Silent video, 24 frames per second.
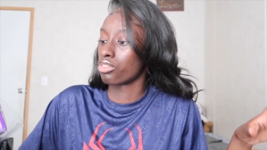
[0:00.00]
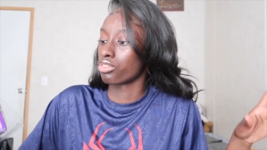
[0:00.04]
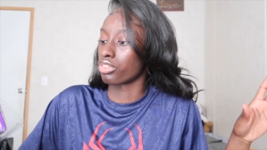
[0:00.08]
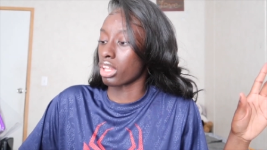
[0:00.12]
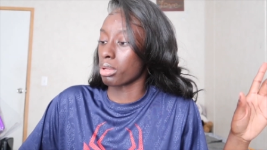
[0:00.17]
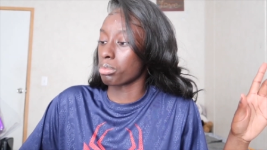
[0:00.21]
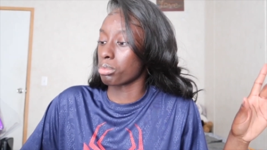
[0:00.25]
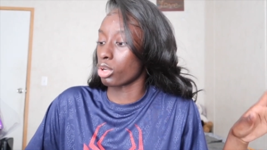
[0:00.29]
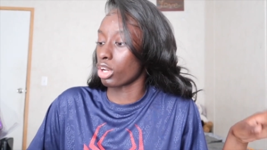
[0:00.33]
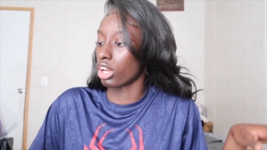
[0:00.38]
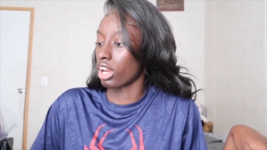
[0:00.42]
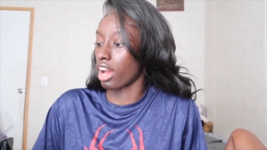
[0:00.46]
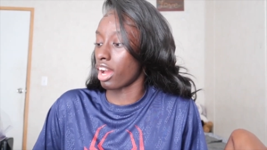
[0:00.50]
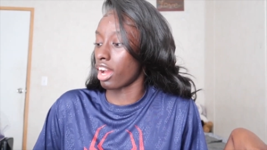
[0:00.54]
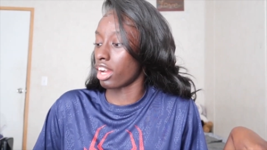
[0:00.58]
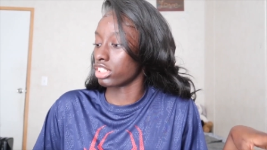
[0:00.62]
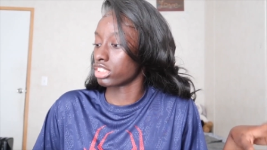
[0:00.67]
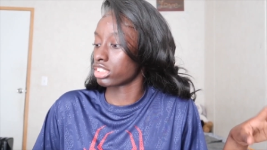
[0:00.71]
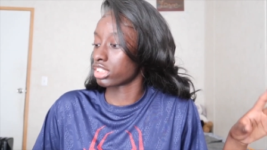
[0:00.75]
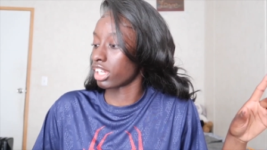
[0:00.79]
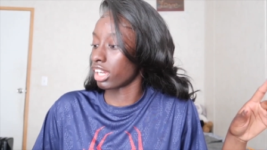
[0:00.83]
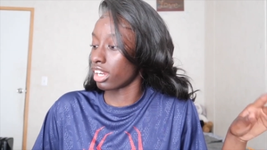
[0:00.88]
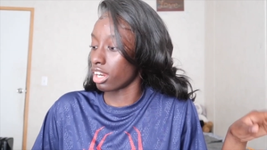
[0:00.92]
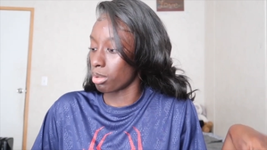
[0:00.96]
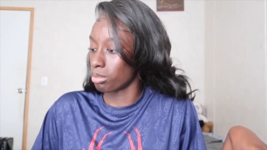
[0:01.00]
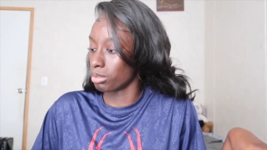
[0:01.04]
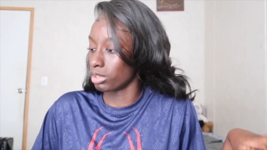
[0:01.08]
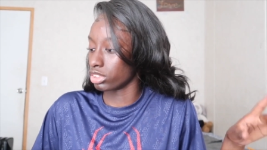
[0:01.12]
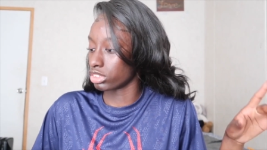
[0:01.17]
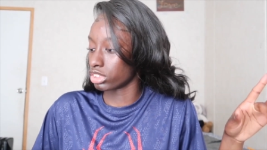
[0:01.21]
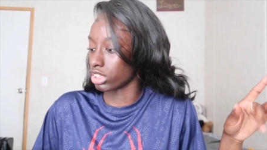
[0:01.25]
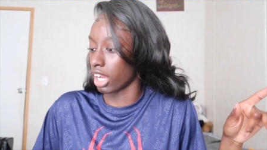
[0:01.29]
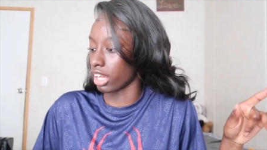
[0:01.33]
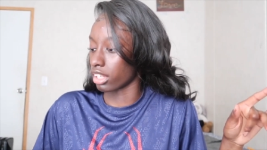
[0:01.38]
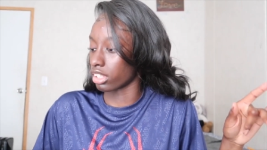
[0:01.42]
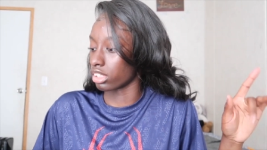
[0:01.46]
flamboyage,
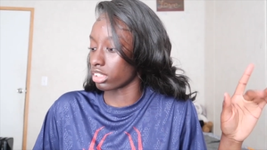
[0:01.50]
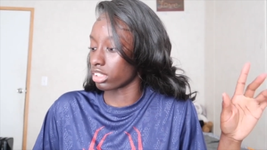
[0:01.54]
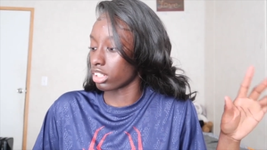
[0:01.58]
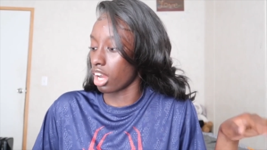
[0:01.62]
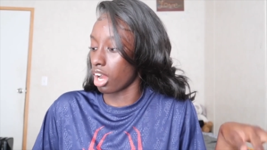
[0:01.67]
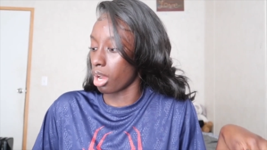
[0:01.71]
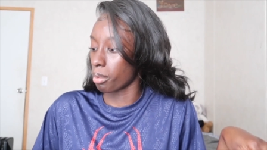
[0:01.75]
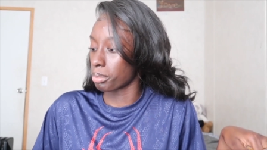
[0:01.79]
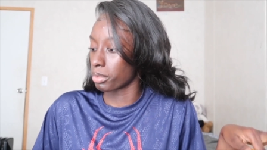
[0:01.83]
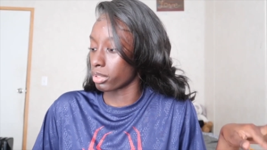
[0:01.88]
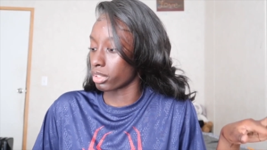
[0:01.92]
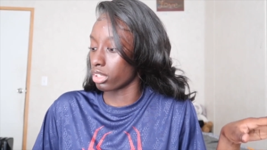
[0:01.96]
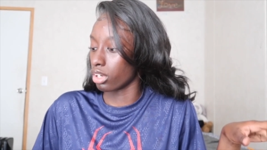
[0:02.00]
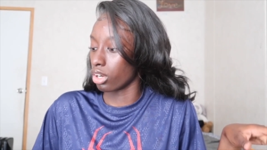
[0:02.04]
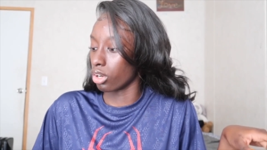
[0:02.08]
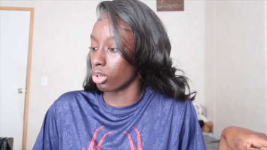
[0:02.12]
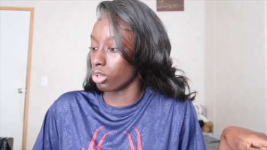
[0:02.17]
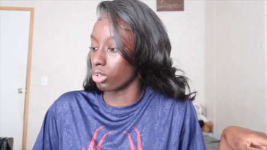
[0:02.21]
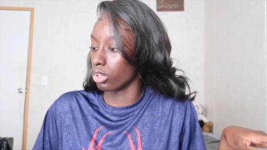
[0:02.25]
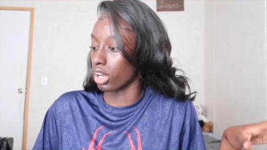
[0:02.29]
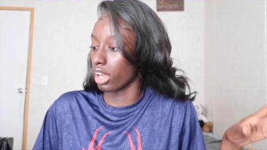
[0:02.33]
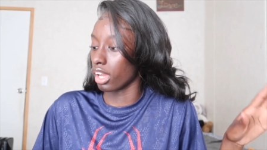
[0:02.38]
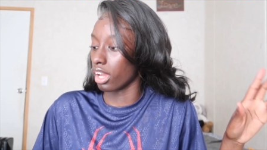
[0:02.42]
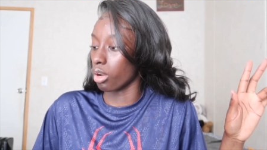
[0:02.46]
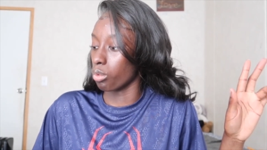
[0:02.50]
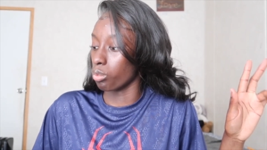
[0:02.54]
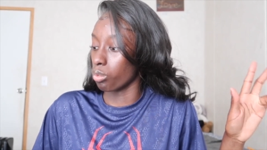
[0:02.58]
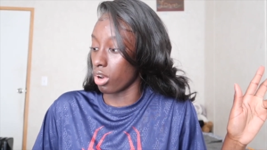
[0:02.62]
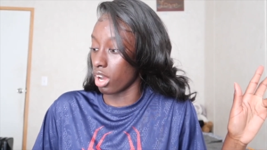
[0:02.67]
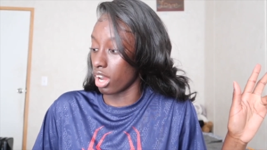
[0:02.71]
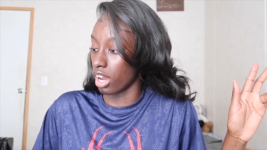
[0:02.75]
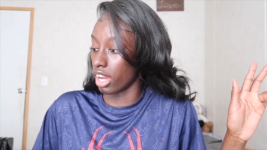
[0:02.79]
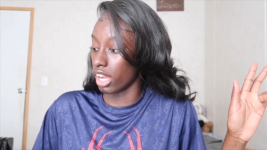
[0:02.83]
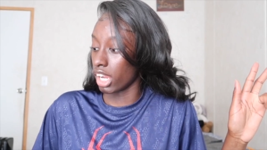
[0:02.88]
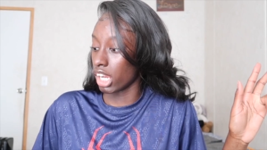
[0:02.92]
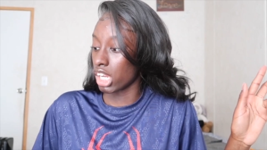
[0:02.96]
caramel, chocolate, copper, gold, and
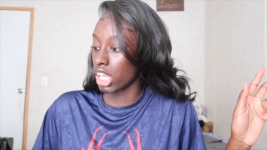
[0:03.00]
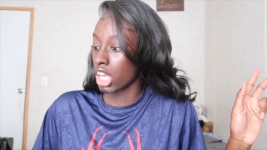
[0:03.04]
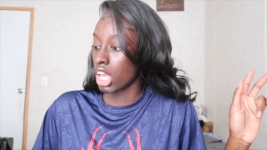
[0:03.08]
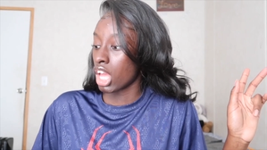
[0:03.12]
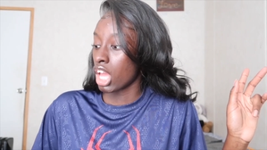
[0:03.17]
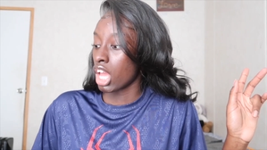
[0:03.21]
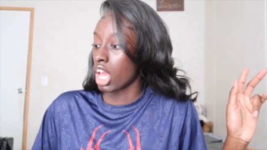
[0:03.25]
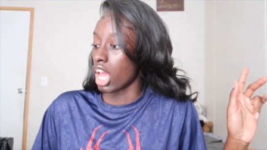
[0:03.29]
wine.